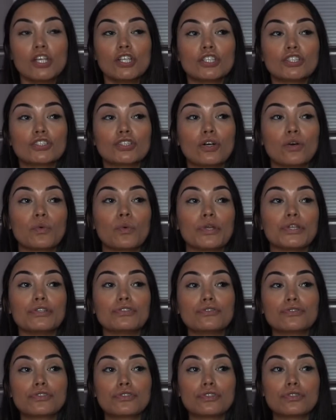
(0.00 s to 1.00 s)
So when
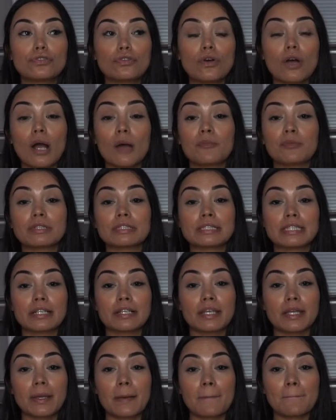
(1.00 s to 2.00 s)
you do a
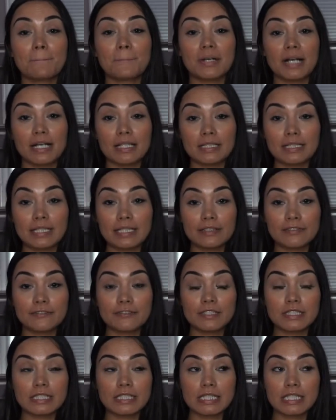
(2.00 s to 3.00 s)
Brazilian butt
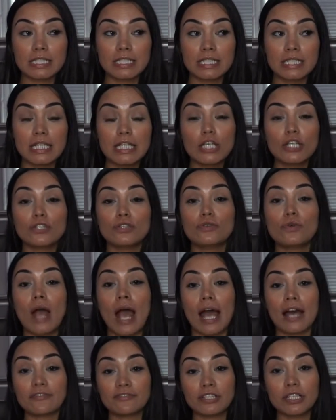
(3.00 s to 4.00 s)
lift, you
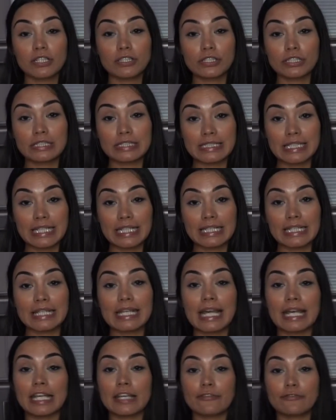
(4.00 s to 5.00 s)
have to understand
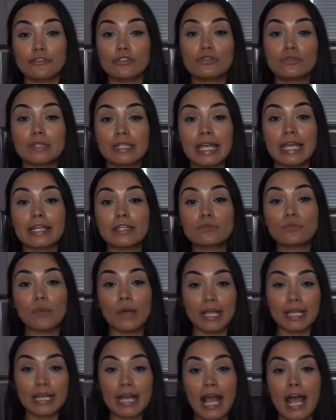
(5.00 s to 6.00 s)
that if you gain
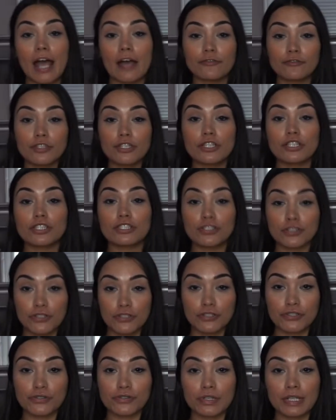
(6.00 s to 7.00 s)
weight after the
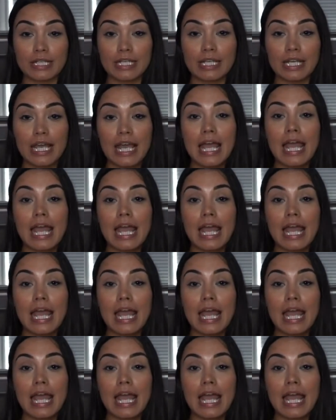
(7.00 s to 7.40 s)
surgery,